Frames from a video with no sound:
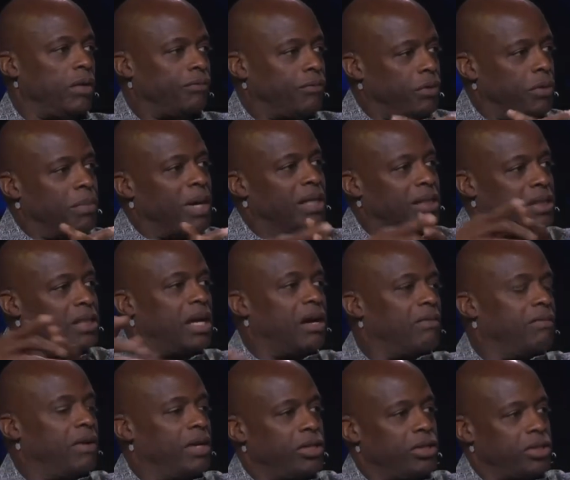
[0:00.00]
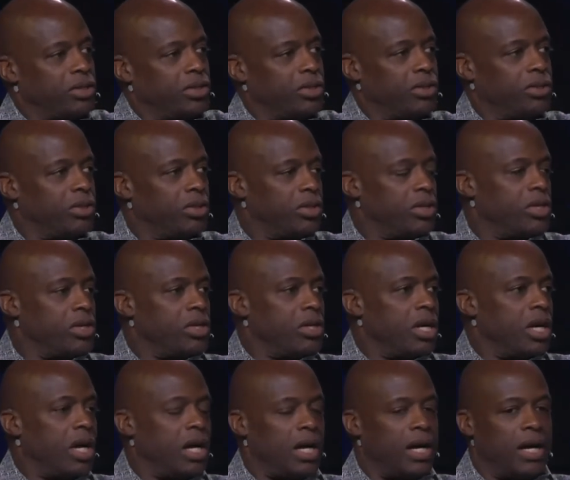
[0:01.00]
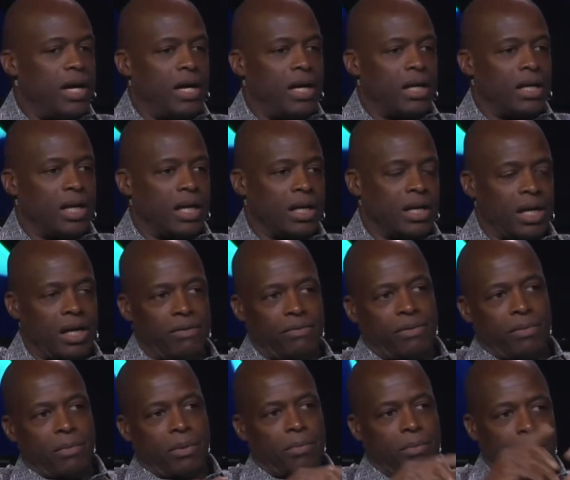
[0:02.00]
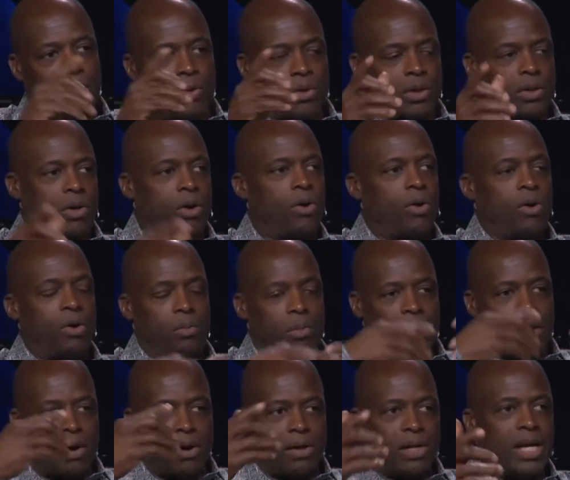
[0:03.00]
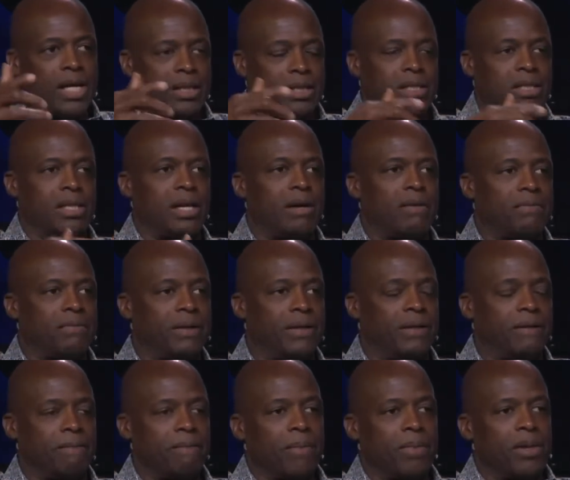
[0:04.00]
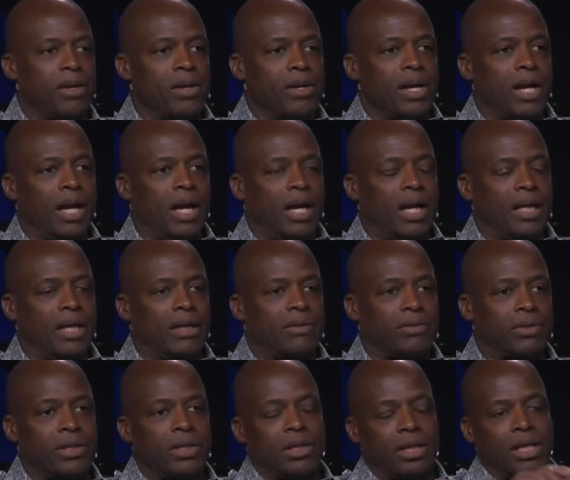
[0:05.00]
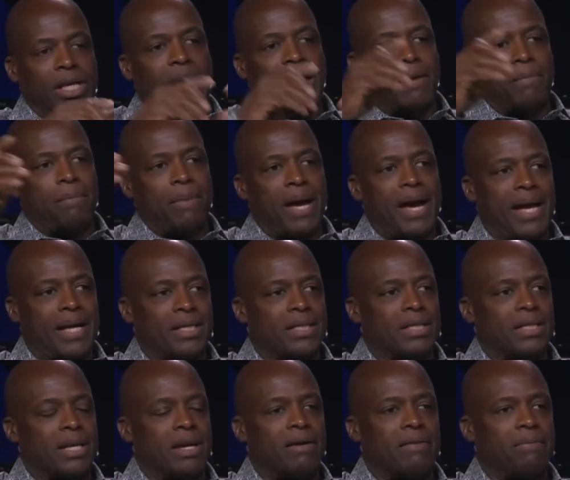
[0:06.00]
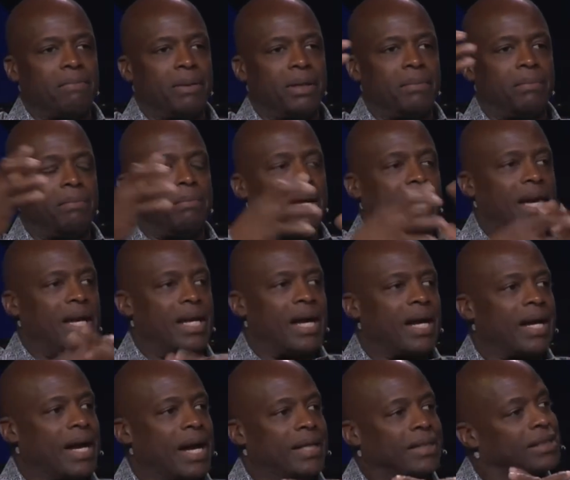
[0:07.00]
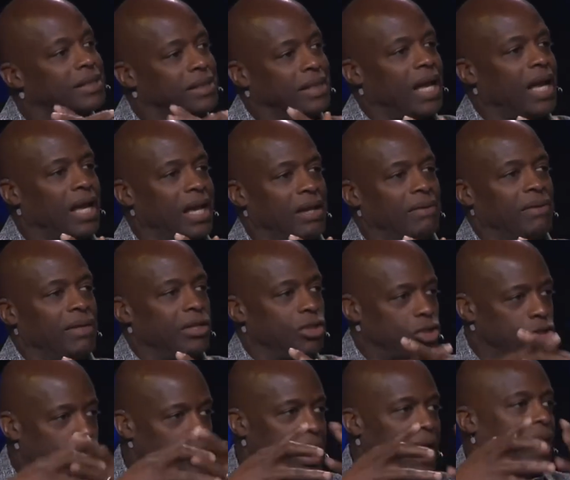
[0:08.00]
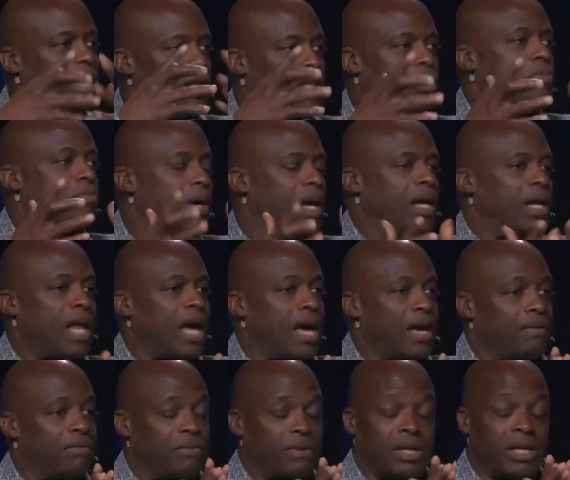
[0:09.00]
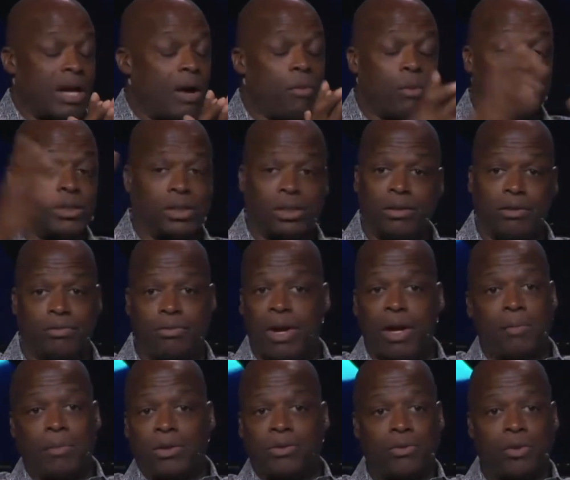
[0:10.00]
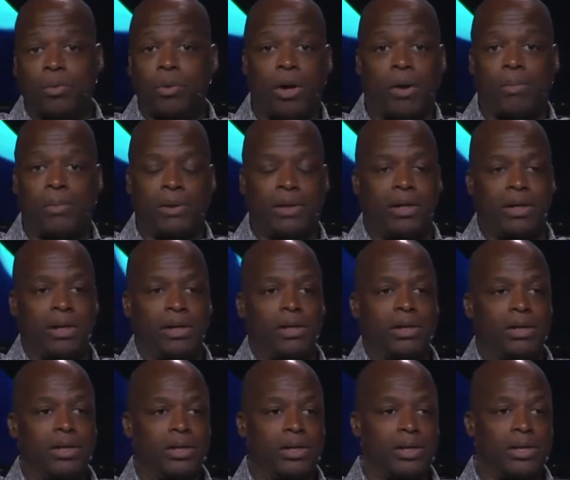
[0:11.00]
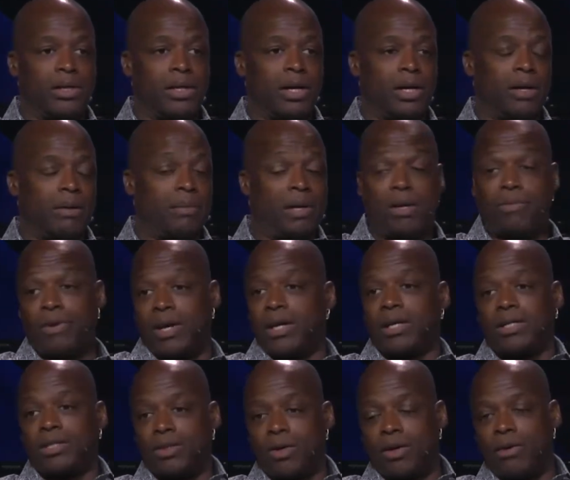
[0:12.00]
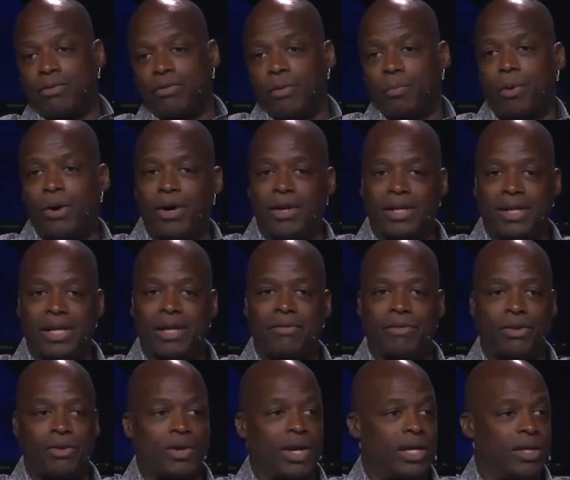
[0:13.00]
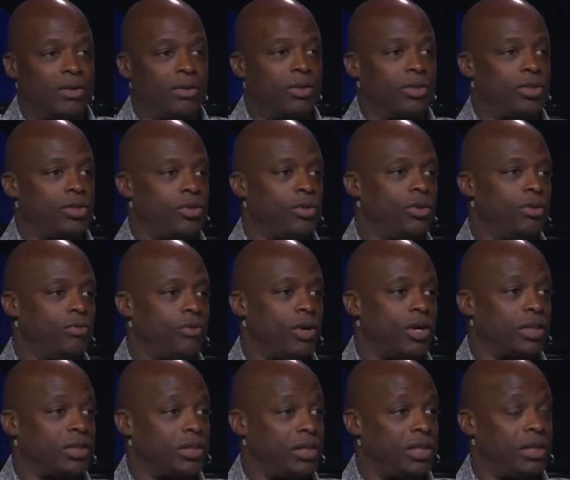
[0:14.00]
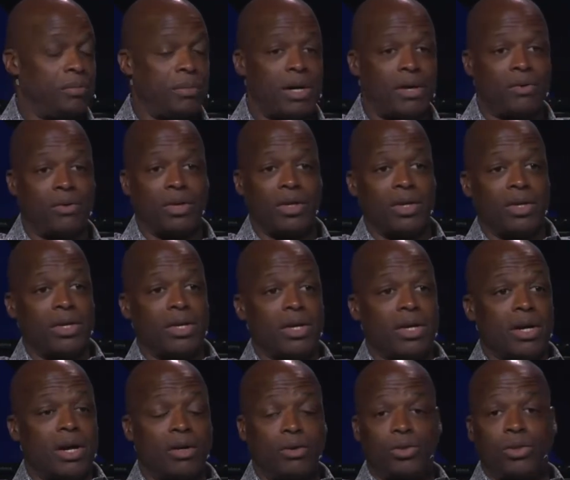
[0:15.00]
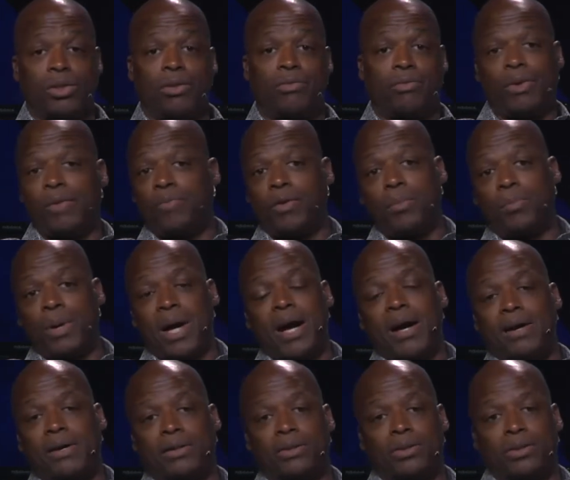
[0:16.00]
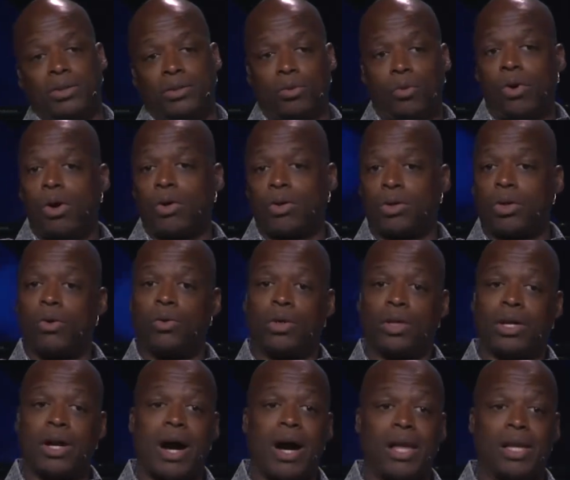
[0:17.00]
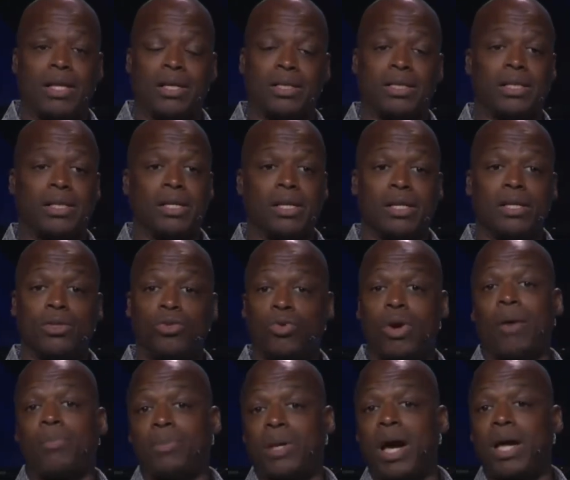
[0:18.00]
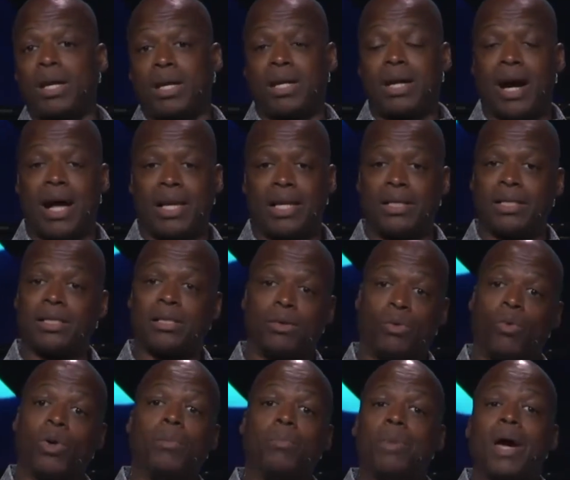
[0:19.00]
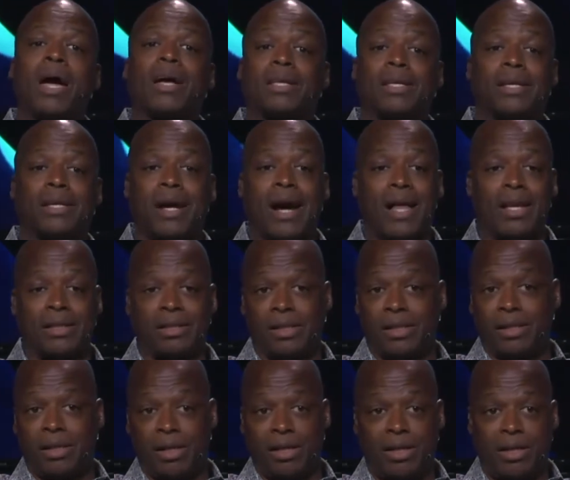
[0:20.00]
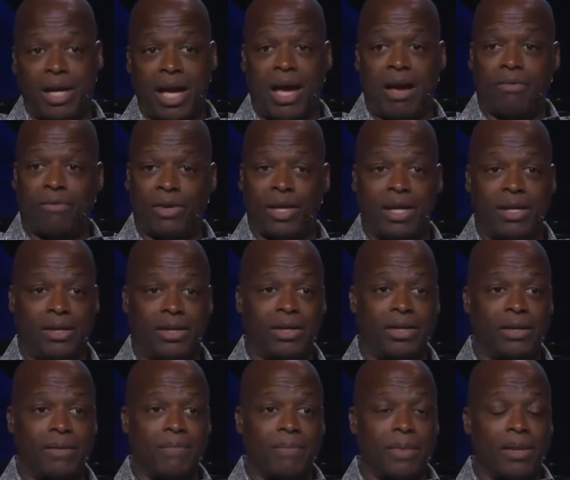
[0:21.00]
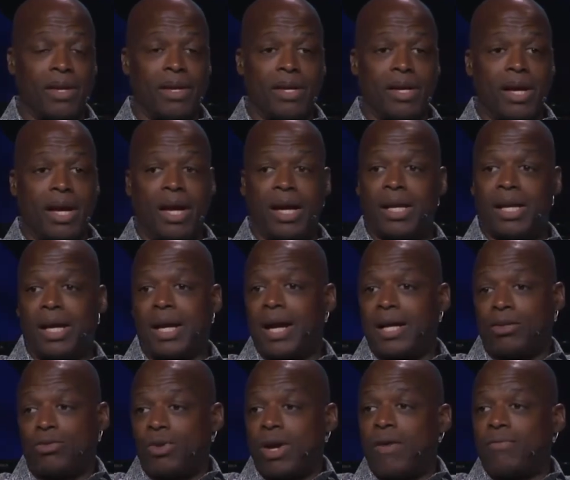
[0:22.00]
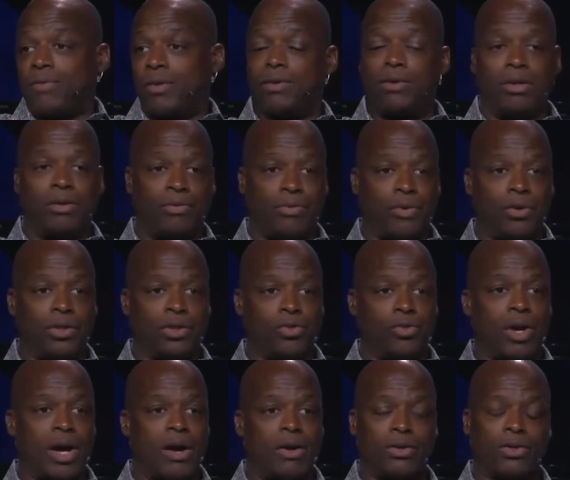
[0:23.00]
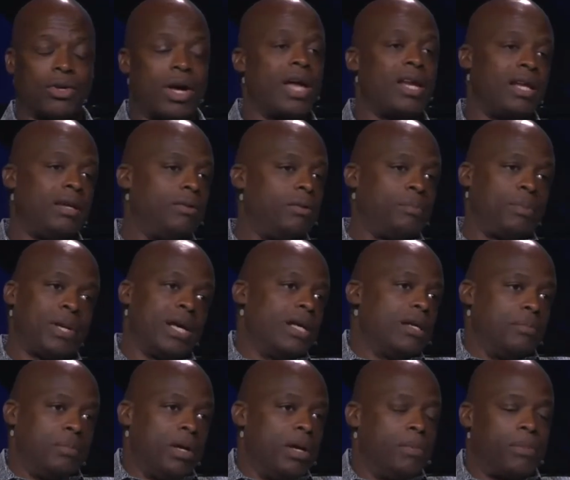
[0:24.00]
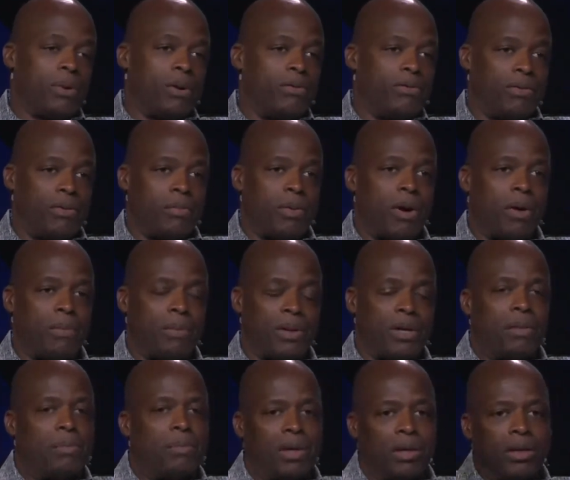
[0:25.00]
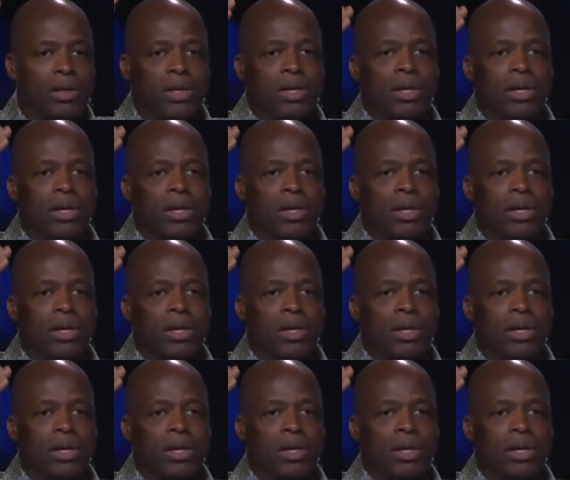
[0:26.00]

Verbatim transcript: for my salvation. Uh, I came from a broken home and all that stuff, and and I've seen a lot of bad stuff. But man, I got saved. He changed my life, and I wasn't a famous football player. Uh, matter of fact, I started football in 11th grade on the junior varsity, about 150 pounds, and walked on to college. Dropped out of college, went back to college, in a year and a half later, and I got drafted in the first round. So I didn't even plan to be a pro football player, but